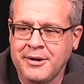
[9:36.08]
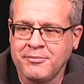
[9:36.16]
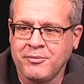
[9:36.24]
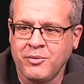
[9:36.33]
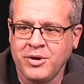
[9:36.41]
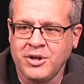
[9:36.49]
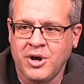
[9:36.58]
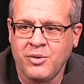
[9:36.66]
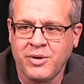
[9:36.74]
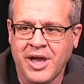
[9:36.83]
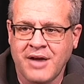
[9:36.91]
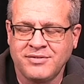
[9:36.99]
We know
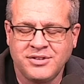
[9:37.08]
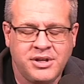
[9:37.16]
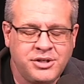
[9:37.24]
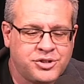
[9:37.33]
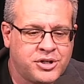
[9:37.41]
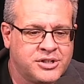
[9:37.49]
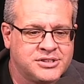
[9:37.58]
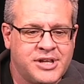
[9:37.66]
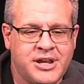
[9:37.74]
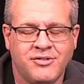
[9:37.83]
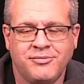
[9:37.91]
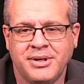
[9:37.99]
we have teachers
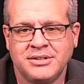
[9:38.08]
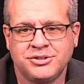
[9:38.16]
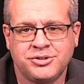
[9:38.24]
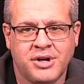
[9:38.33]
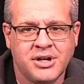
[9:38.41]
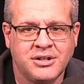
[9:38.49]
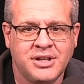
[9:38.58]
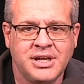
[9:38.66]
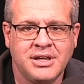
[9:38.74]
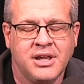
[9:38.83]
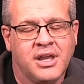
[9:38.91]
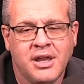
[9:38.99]
that have been
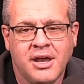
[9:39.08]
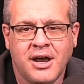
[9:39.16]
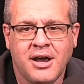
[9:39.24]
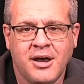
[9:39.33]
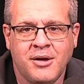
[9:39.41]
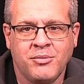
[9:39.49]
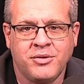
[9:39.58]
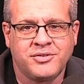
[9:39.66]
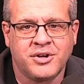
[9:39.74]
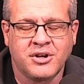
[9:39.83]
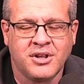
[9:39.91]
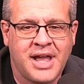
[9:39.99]
struggling with
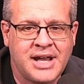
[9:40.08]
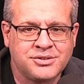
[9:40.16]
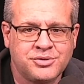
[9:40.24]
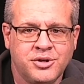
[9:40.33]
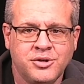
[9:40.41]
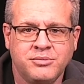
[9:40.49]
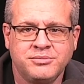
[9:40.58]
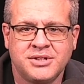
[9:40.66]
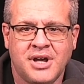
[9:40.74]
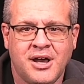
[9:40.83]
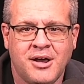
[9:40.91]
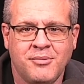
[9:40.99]
their classrooms,
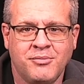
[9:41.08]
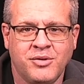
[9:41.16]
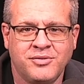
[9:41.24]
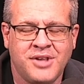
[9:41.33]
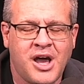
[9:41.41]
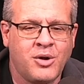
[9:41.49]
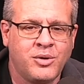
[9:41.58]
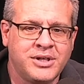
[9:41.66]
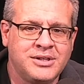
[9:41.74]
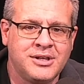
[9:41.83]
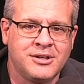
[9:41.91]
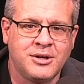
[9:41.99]
with not only
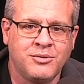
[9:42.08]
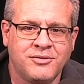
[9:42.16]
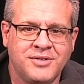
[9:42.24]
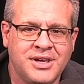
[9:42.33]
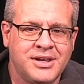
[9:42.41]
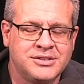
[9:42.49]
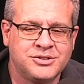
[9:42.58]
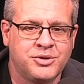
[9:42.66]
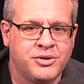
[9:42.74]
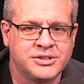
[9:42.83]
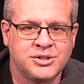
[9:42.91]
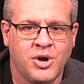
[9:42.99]
dealing with kids
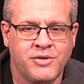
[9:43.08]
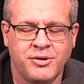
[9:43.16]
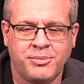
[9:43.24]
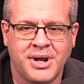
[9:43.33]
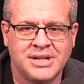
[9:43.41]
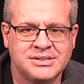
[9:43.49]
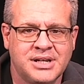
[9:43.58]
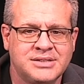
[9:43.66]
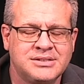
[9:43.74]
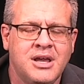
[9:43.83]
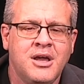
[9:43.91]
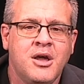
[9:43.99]
through this COVID
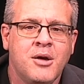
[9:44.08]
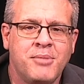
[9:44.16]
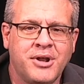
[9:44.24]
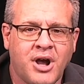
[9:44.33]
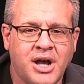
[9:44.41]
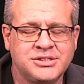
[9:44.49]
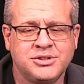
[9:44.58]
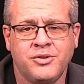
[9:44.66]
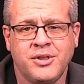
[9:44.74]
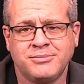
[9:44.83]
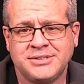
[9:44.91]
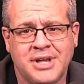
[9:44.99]
process, but also
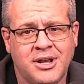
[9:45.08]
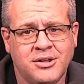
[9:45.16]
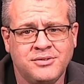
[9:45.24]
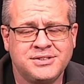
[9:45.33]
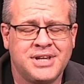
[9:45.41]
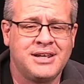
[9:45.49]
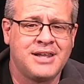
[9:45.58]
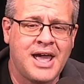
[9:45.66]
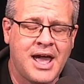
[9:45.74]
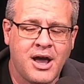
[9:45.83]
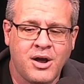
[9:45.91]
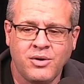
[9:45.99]
themselves and
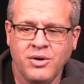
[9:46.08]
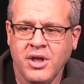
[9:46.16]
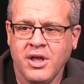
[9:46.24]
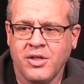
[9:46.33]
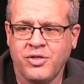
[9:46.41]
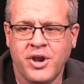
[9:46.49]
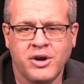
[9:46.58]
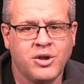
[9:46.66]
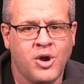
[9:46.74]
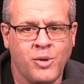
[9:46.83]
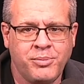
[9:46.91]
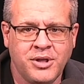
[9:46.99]
how they're
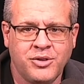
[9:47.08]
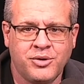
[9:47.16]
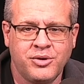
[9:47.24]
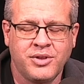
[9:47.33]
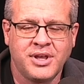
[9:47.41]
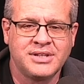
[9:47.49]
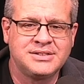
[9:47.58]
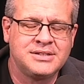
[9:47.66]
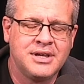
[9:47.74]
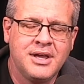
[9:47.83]
coping through this.